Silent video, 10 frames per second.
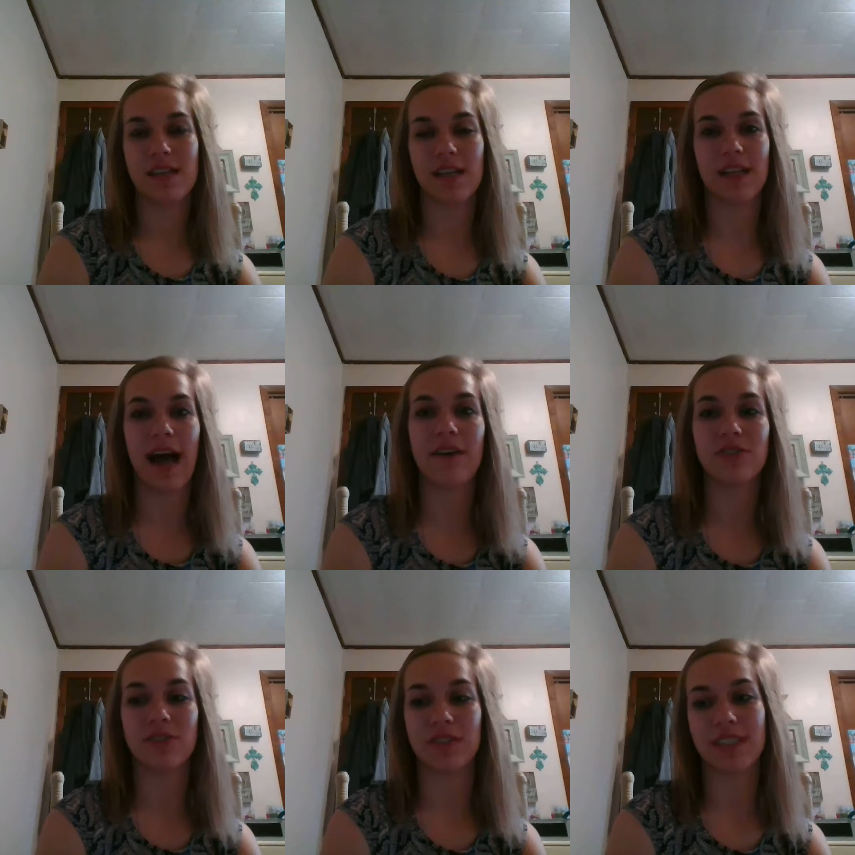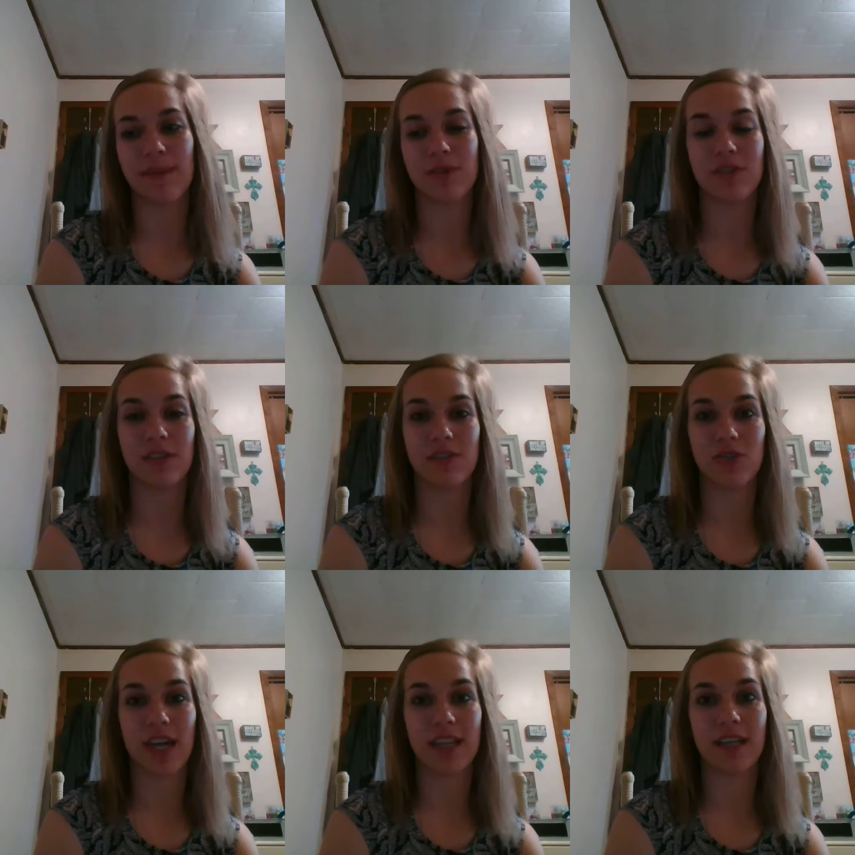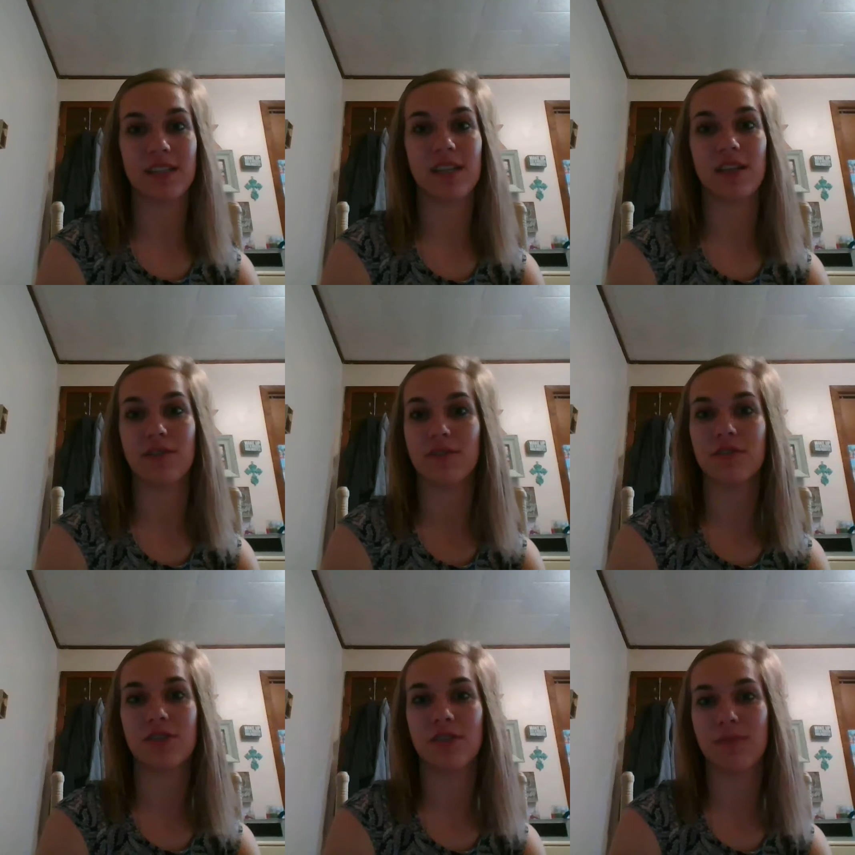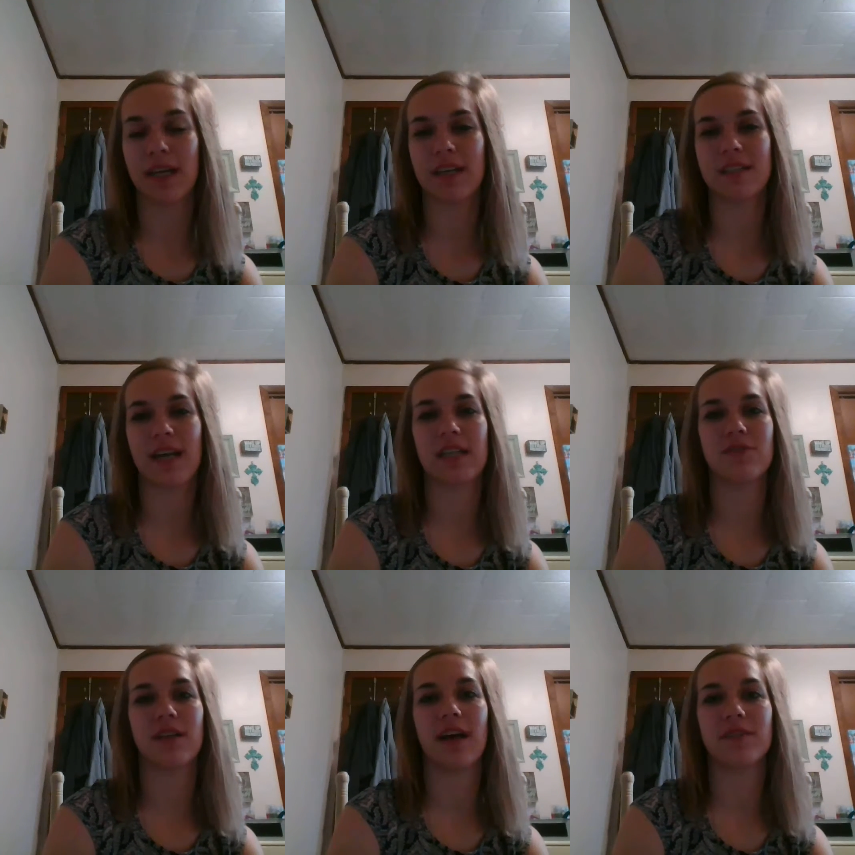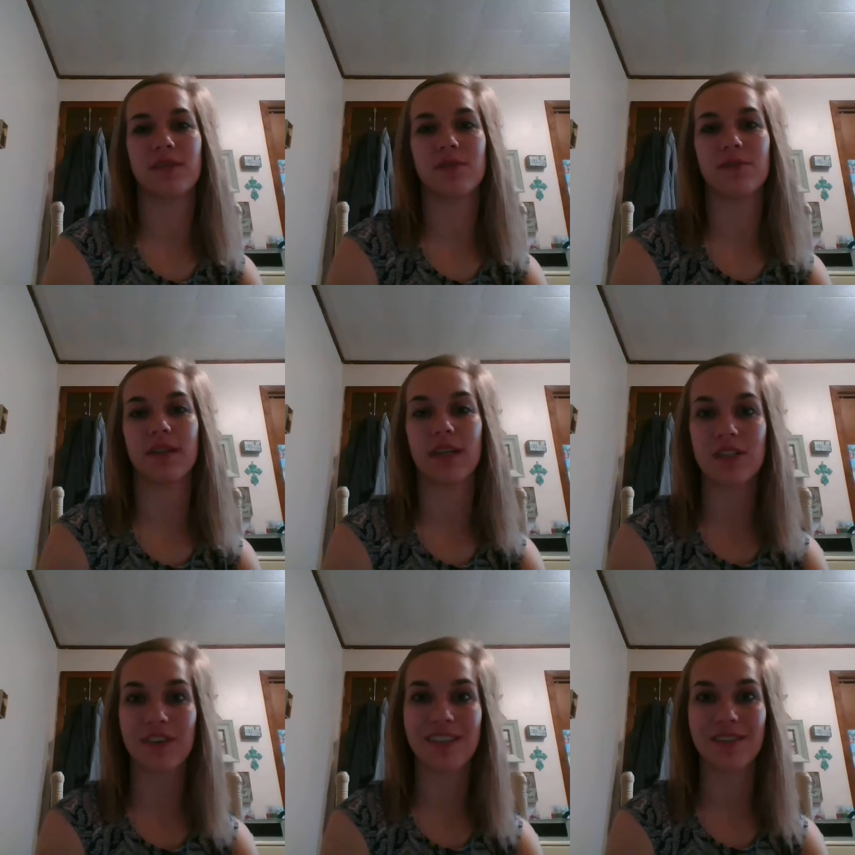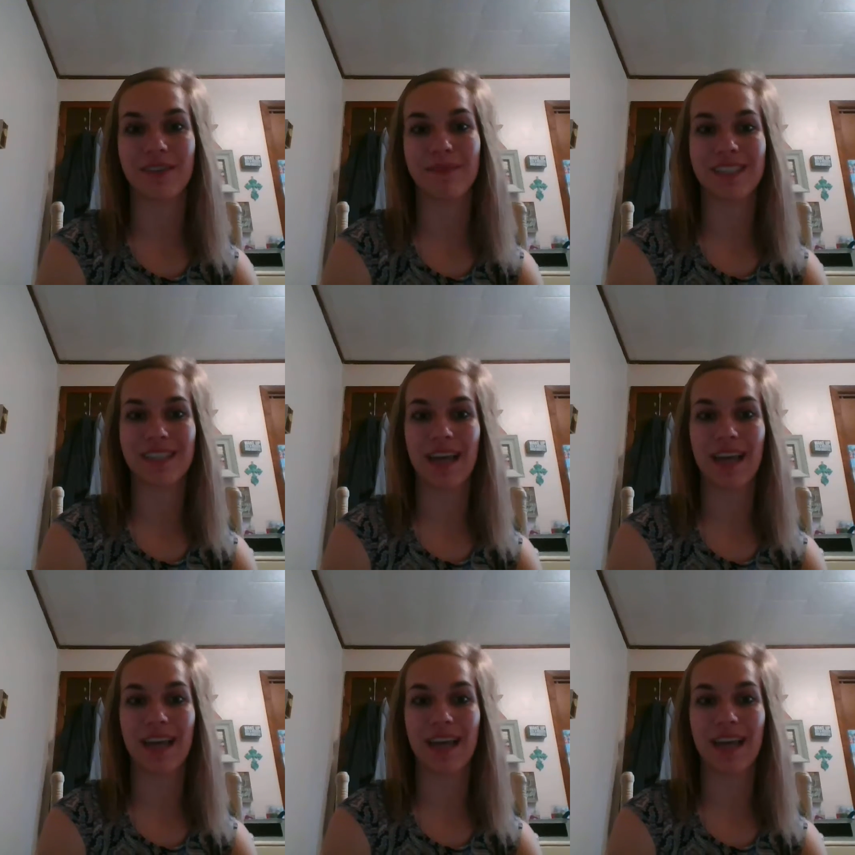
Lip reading: to allow students these opportunities, which I think is huge because that's what allows them to really enjoy school